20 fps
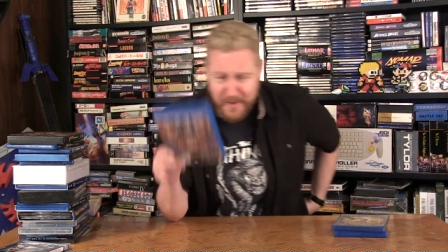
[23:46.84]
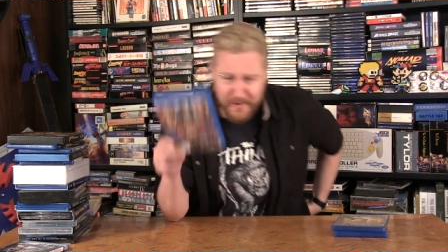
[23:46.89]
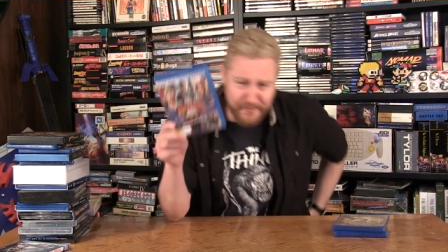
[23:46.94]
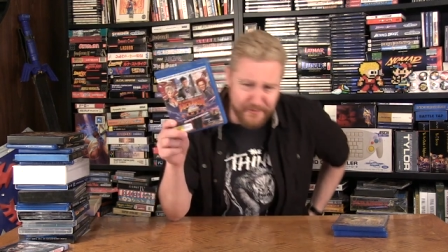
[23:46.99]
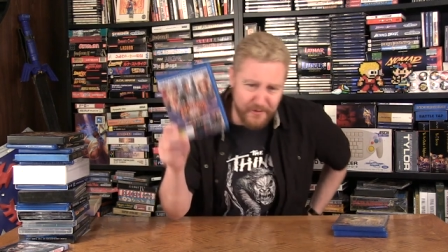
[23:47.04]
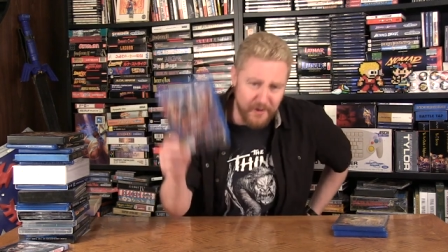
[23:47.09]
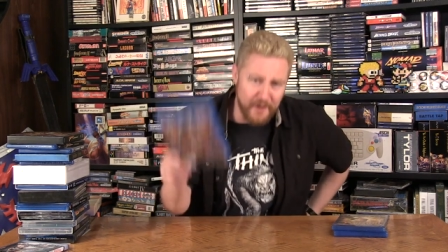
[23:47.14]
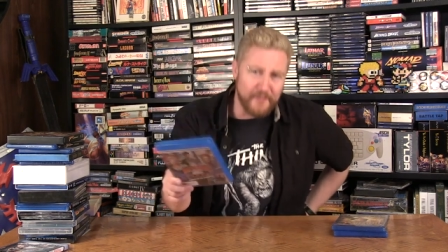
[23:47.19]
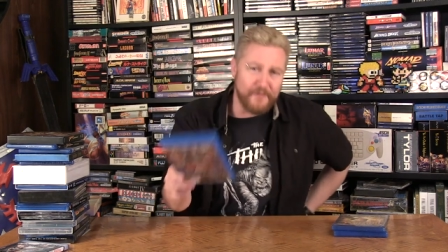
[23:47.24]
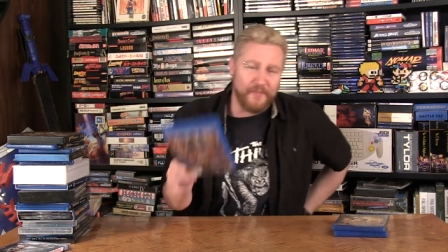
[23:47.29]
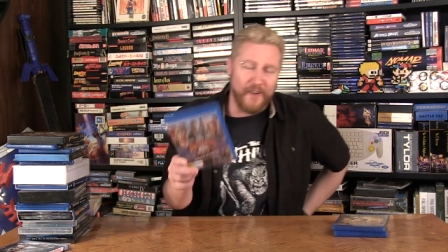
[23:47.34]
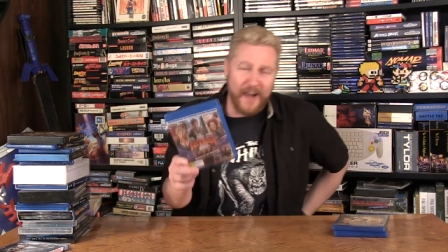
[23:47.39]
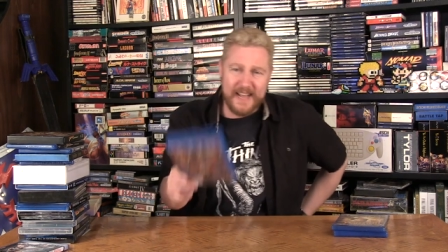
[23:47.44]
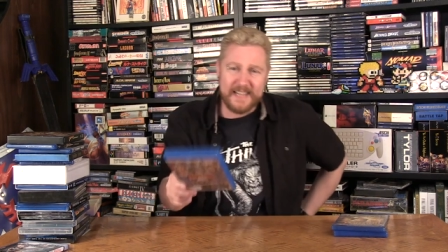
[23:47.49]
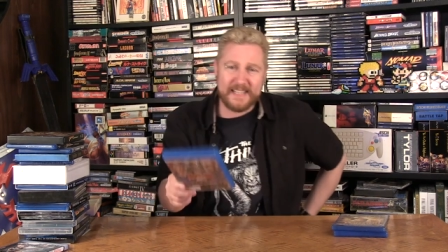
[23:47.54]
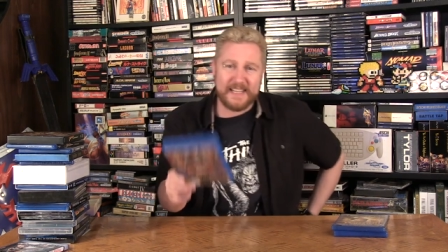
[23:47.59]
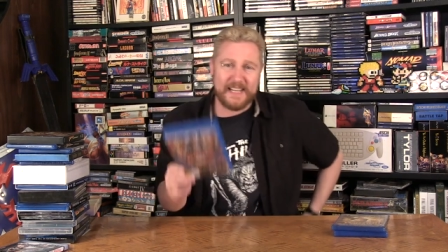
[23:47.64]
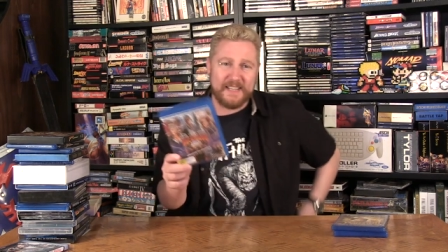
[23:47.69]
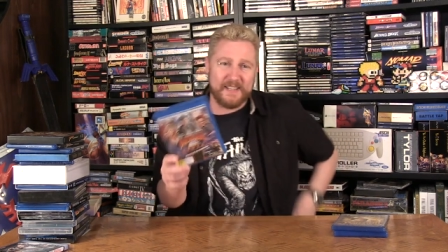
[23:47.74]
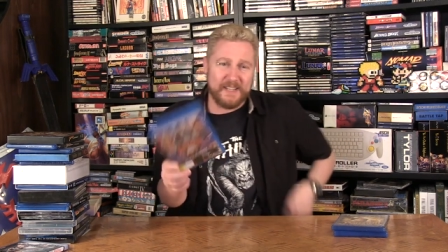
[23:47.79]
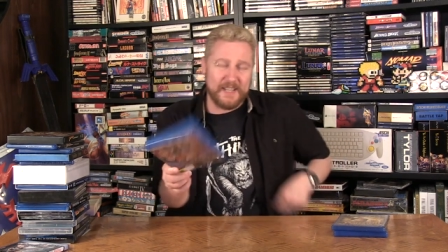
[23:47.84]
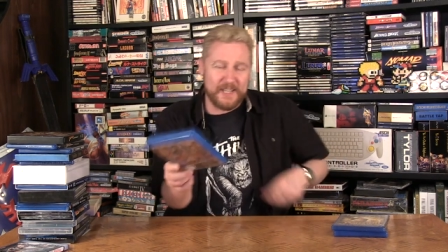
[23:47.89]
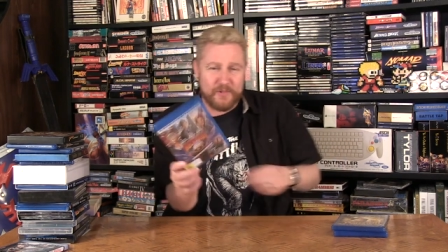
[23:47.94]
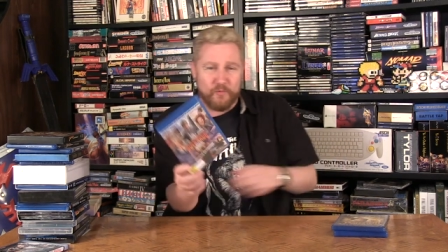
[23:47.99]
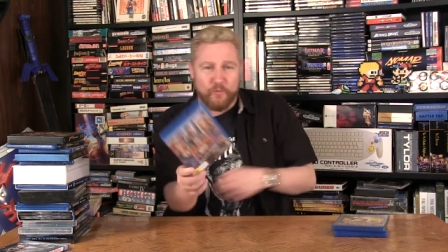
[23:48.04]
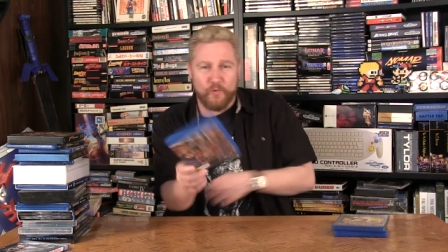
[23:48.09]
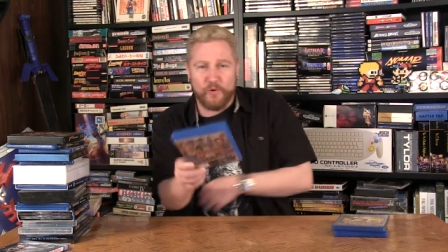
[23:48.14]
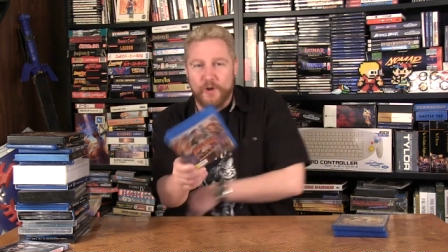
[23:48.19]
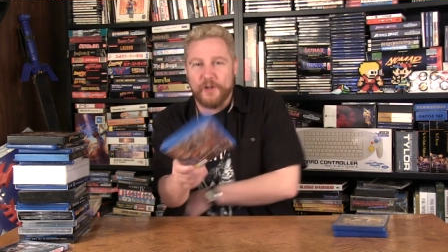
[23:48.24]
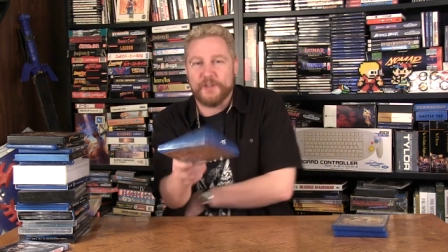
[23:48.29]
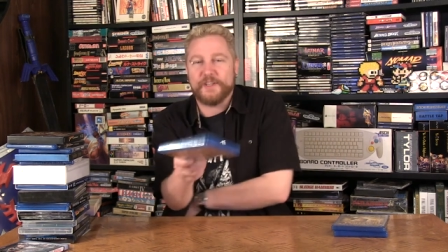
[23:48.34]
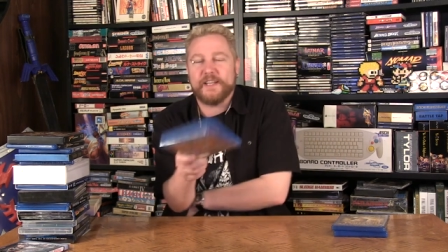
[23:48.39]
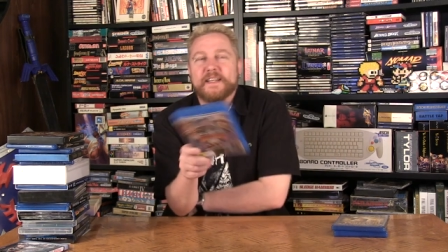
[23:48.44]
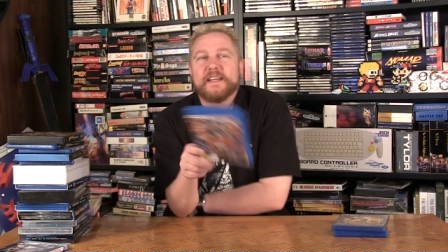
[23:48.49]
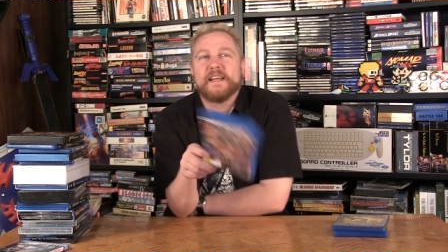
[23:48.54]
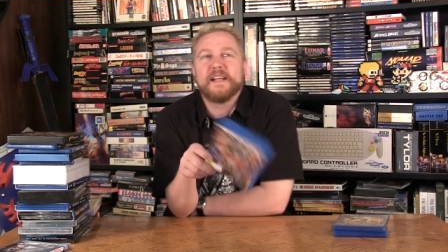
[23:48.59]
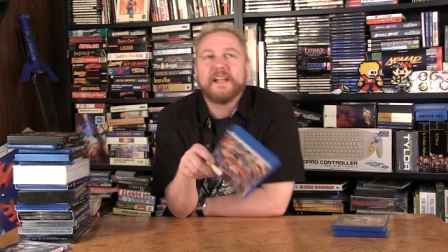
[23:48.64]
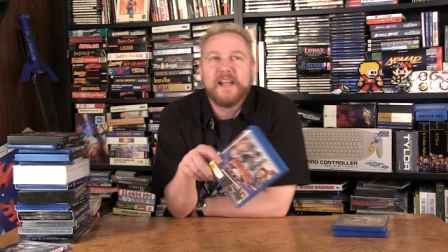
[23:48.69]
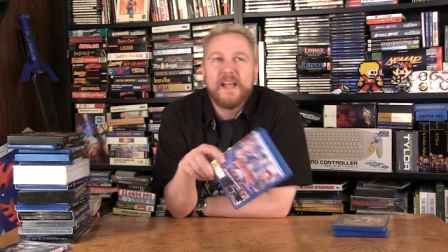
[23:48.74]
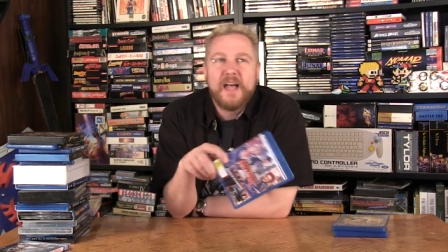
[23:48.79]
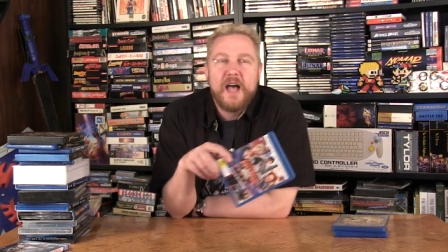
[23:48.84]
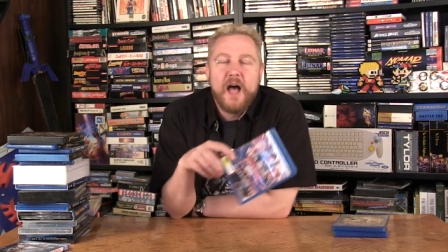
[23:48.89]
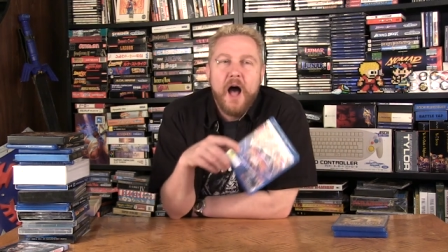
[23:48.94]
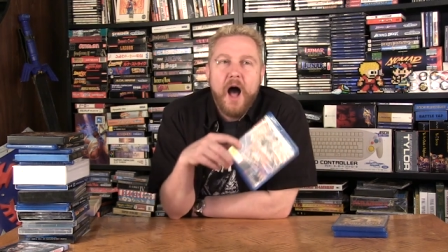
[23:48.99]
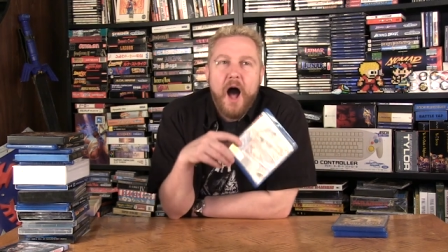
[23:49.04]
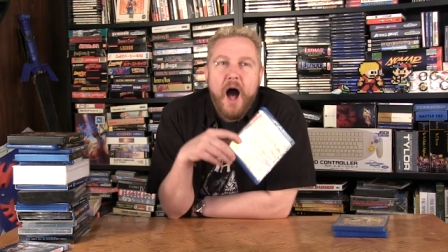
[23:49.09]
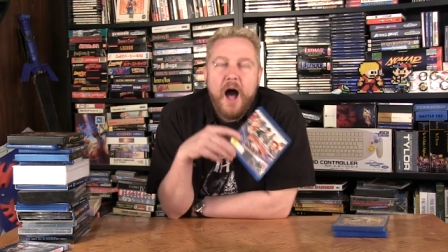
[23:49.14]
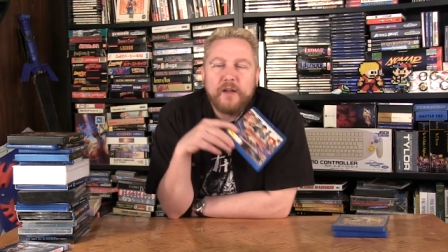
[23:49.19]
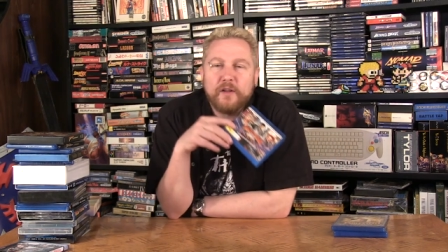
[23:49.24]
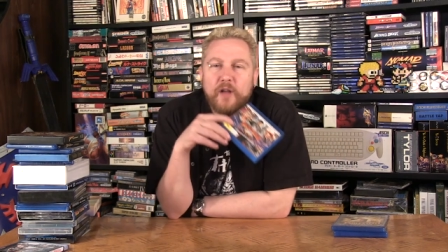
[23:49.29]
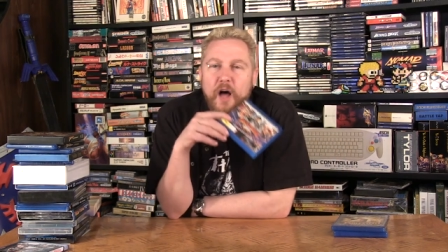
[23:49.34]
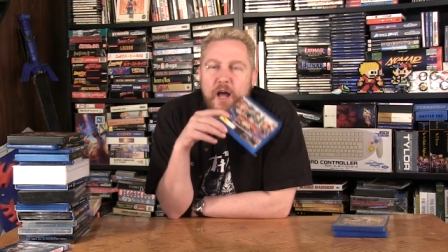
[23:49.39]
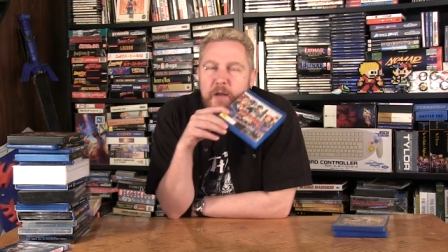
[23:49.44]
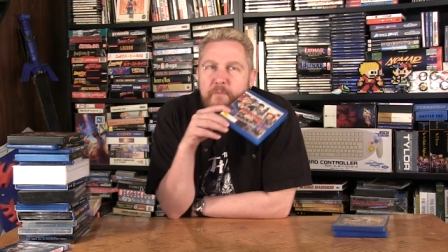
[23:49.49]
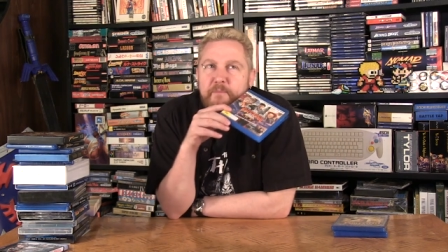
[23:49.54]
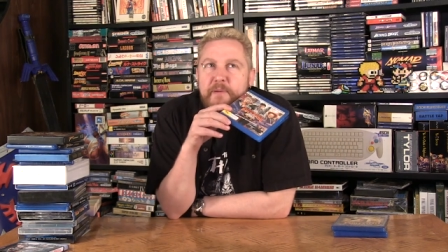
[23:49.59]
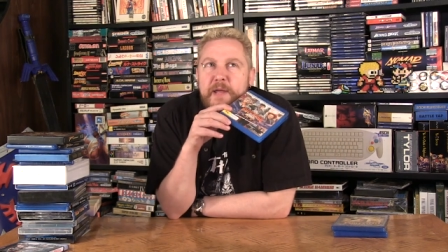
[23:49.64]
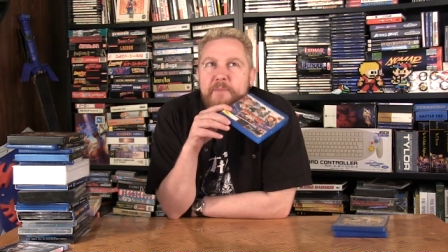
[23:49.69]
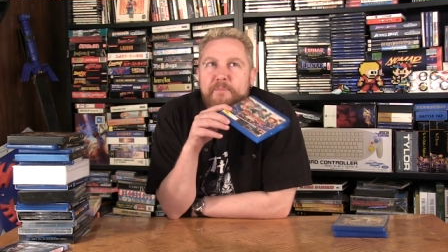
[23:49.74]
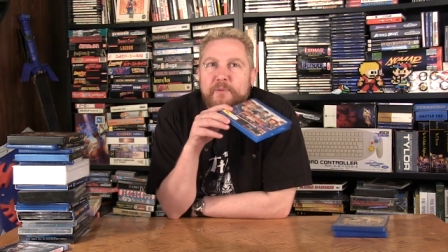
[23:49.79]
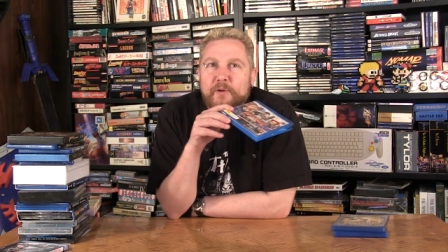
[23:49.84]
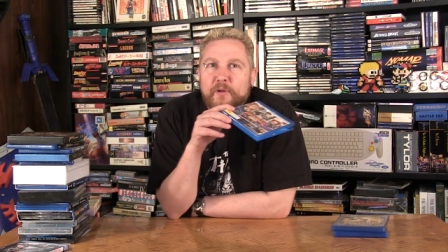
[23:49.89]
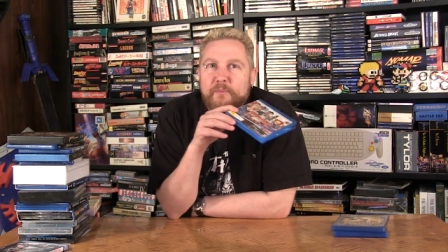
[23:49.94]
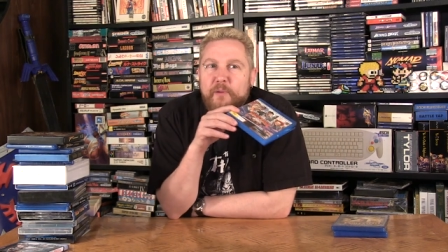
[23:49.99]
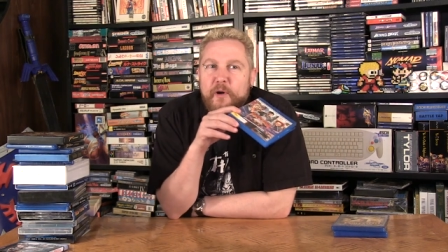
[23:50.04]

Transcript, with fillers: for advice in this world, and a lot of people,